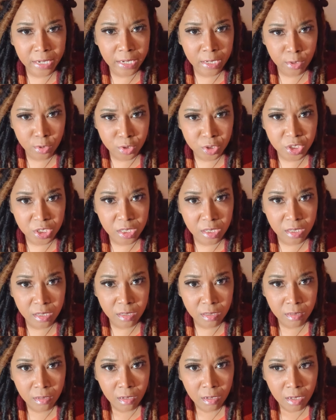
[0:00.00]
energy.
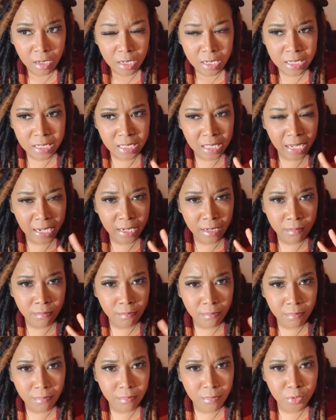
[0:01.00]
It's like,
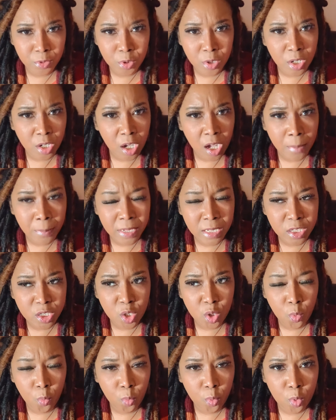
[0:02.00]
you can come into
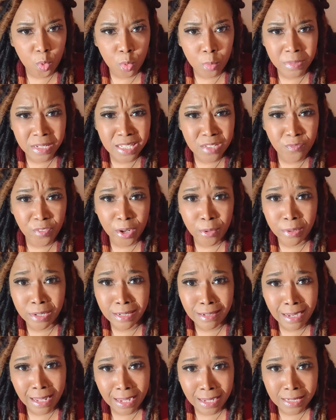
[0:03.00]
a room, it's very
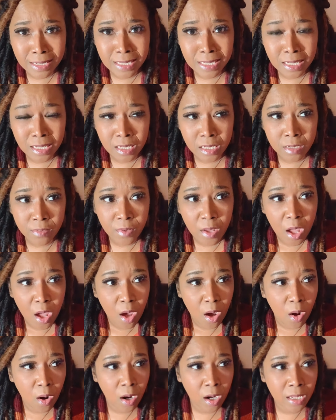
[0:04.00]
negative,
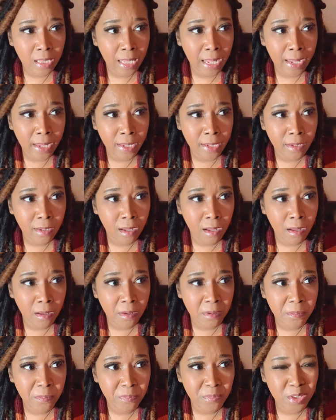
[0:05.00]
or like
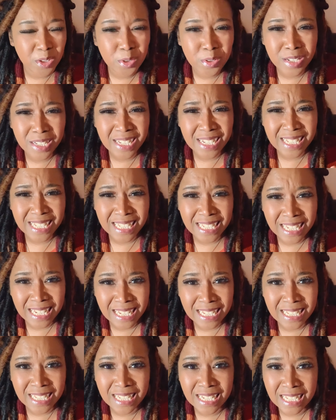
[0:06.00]
you could just
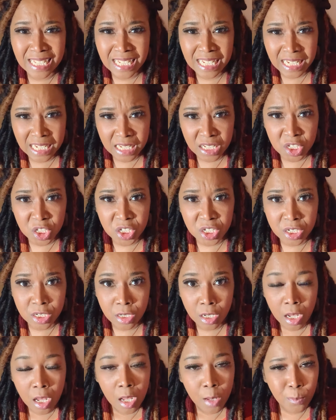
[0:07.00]
sense the tension.
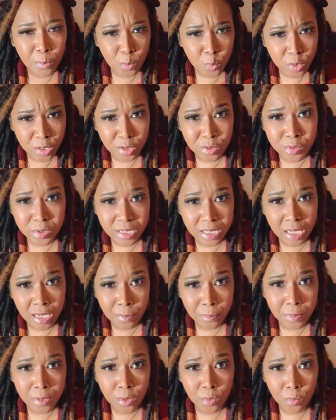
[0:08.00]
But when you
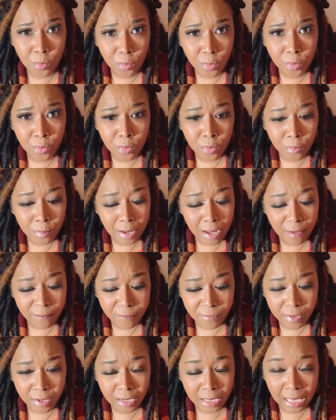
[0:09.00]
step in the room, I
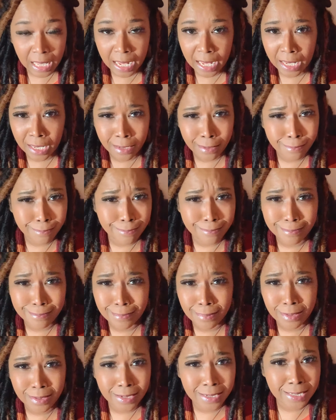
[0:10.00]
feel like
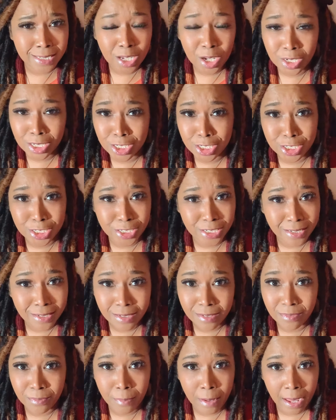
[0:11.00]
it's gonna
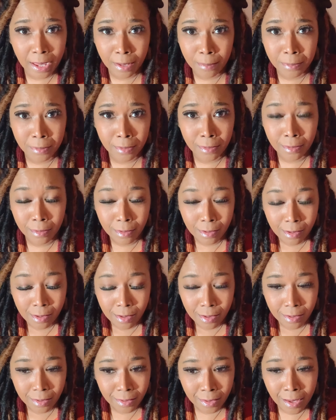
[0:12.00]
shift, baby.
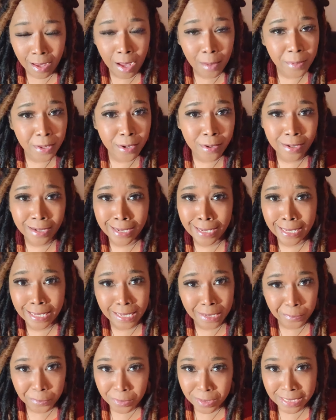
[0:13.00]
Yeah, I'm hearing the
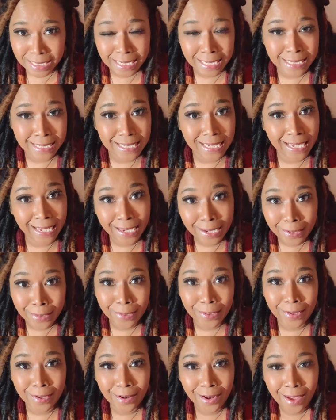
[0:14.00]
Empress is
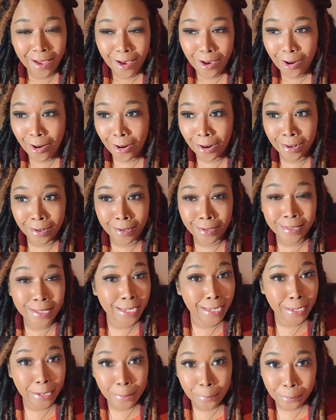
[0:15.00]
here, or the
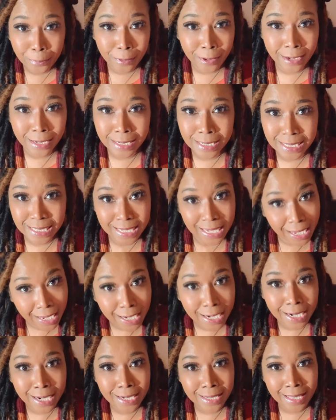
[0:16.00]
Emperor is
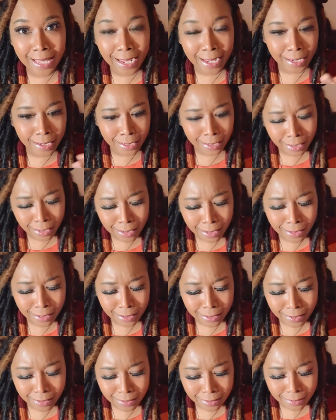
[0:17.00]
here. Like,
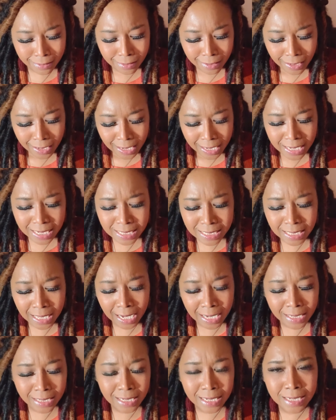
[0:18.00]
yeah, it's
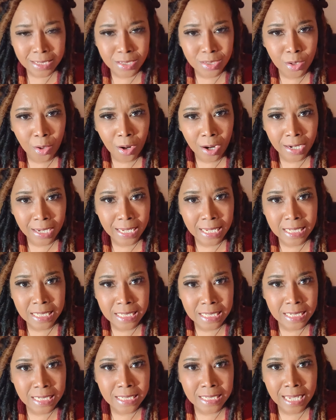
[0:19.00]
like these dark
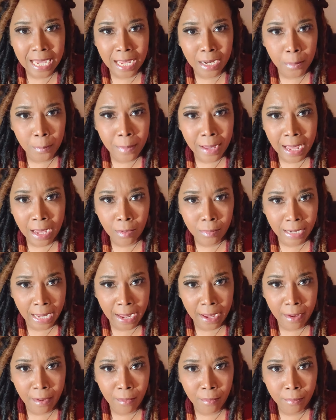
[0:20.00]
entities gotta bow
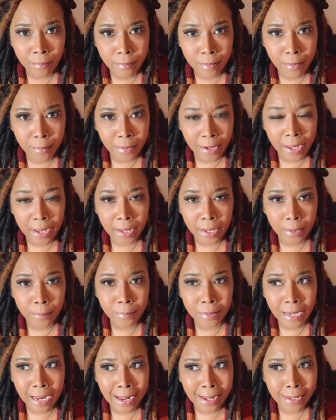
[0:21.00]
down, okay?
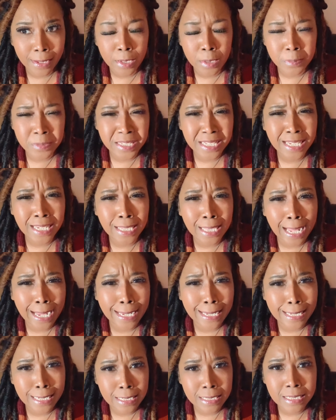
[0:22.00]
But I am seeing like
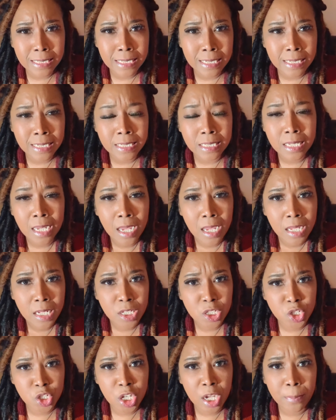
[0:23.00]
entities
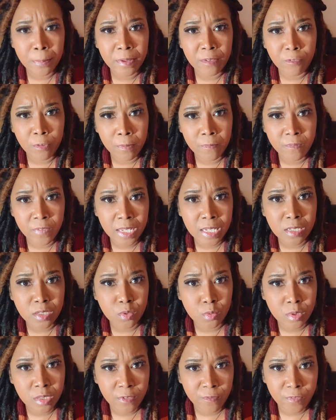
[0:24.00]
jumping from
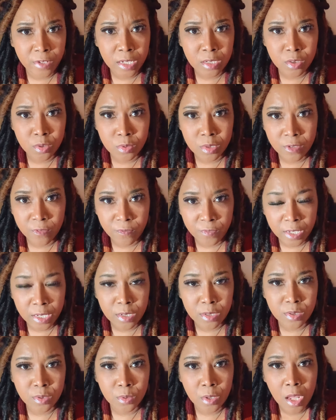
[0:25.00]
vessel to vessel to
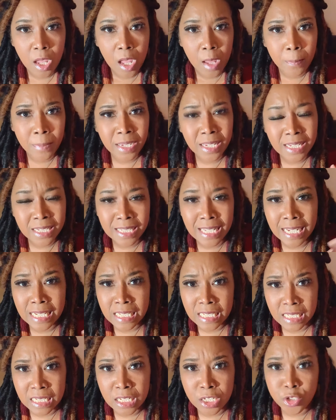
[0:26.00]
vessel because they
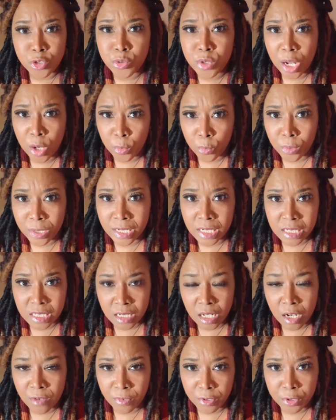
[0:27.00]
see you don't
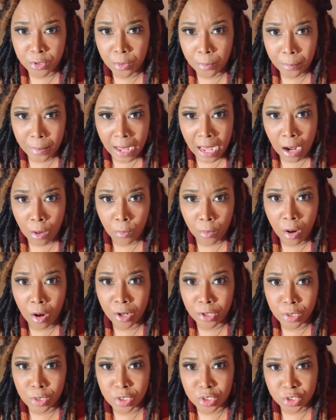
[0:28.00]
rediscover your power or
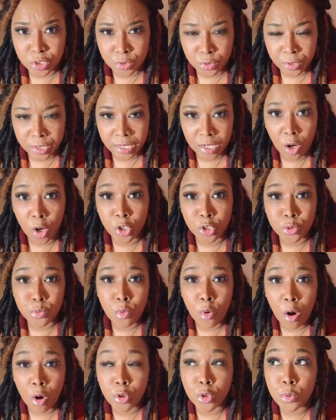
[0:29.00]
your strength, or
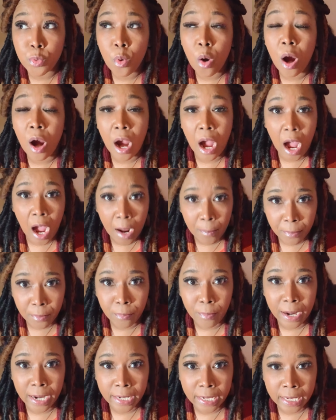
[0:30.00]
you are
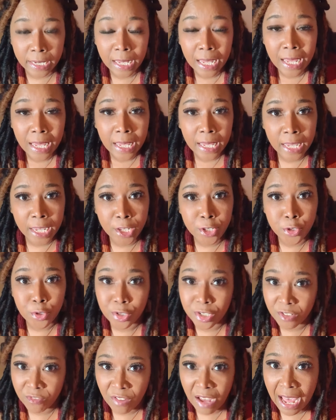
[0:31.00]
operating in your
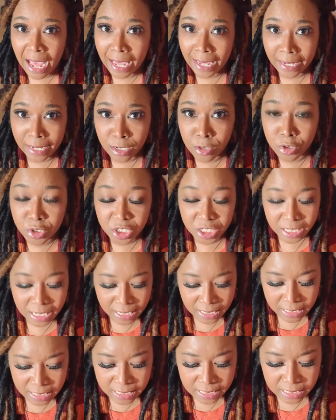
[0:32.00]
divine energy
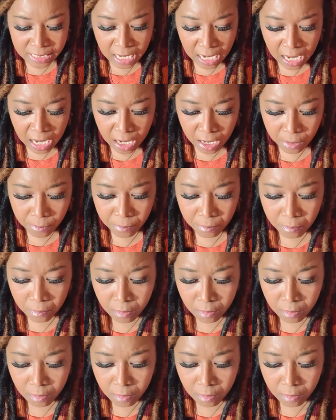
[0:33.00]
at this time.